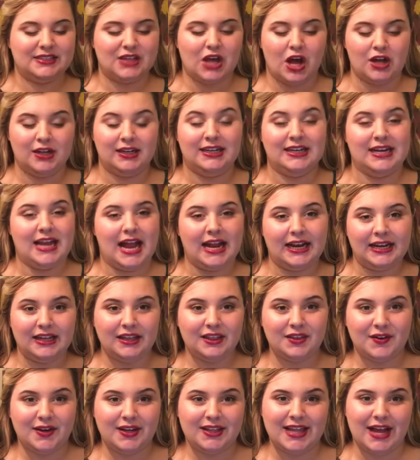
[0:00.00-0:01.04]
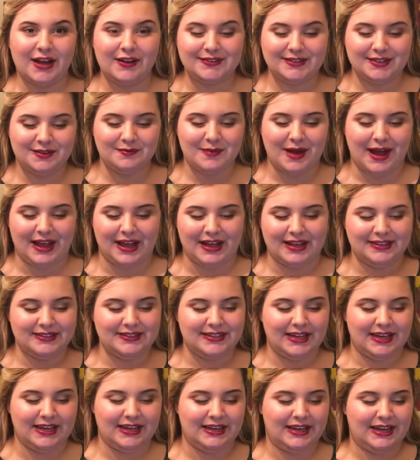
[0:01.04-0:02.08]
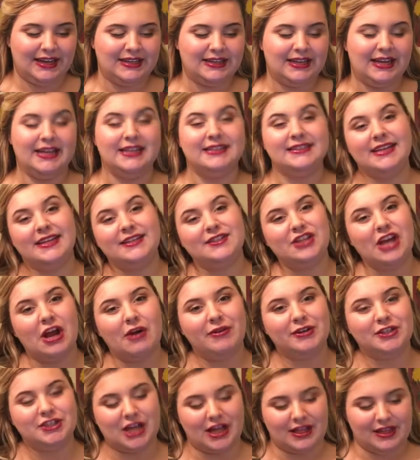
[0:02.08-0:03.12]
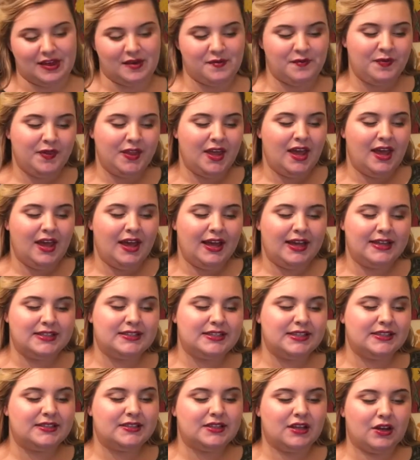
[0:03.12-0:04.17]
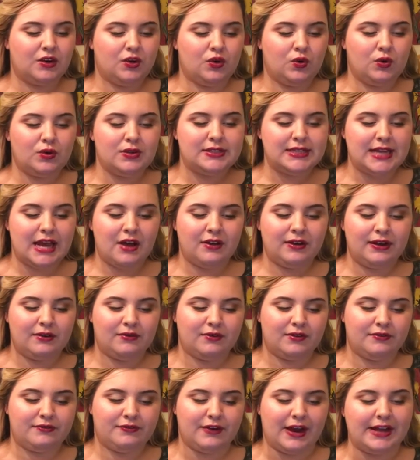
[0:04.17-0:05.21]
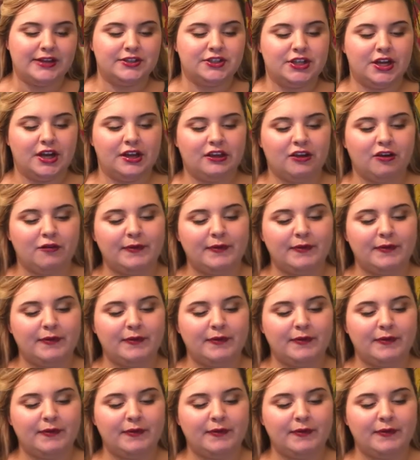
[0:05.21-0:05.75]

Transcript: called 93,000 Miles, and it is a shower jelly. It says, cool down and refresh. You've